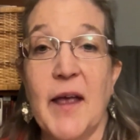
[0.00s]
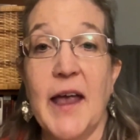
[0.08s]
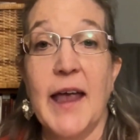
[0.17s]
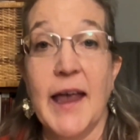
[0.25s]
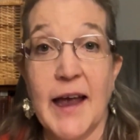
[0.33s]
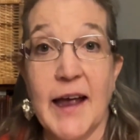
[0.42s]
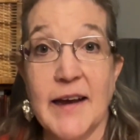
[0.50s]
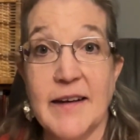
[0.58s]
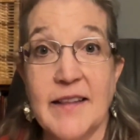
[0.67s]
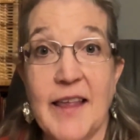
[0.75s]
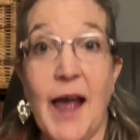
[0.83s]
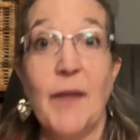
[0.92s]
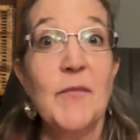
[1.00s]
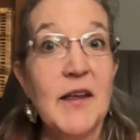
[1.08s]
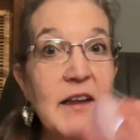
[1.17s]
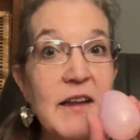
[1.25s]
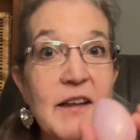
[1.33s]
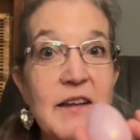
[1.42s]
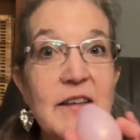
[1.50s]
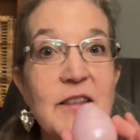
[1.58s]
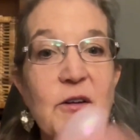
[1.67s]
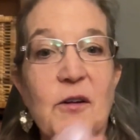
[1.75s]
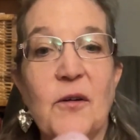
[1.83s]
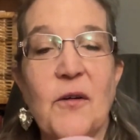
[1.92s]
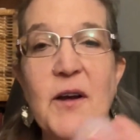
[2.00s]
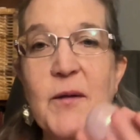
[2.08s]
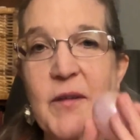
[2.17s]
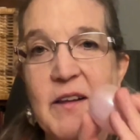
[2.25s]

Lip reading: and that means there are going to be